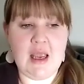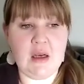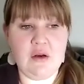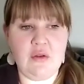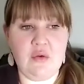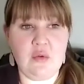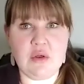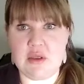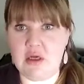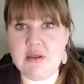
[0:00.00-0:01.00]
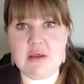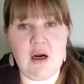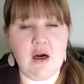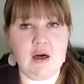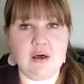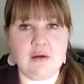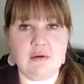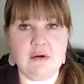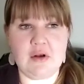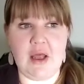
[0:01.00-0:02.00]
And the results are
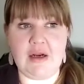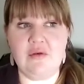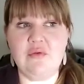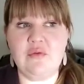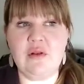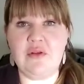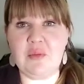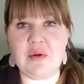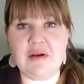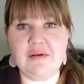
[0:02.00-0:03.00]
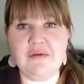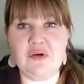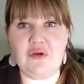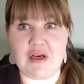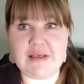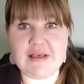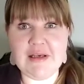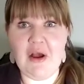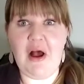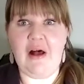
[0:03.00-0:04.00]
kind of a little bit
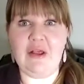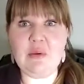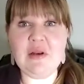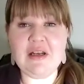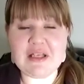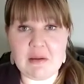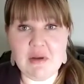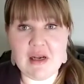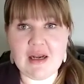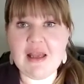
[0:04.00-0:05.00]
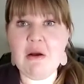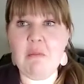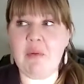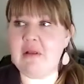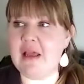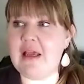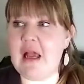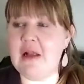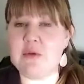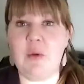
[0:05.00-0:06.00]
crazy, a little bit intimidating, but
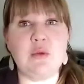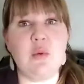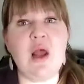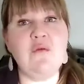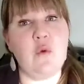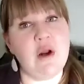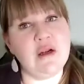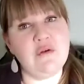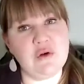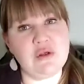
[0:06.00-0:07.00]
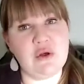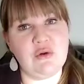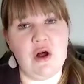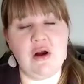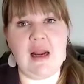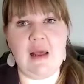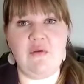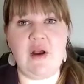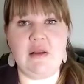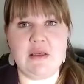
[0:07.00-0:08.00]
like it's what I've wanted for so long, and
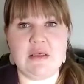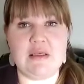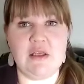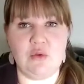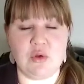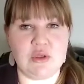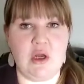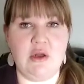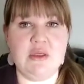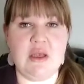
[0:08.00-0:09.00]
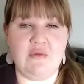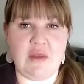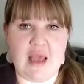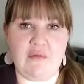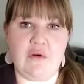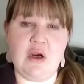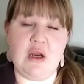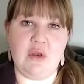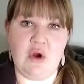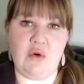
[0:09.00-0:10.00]
I'm finally seeing the results of the effort
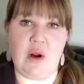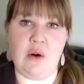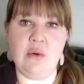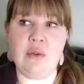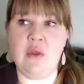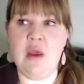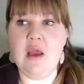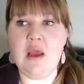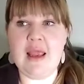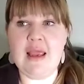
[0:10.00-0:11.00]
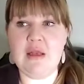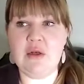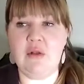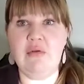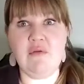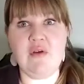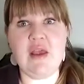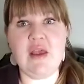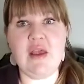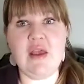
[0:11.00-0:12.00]
and the growth and
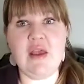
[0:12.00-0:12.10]
living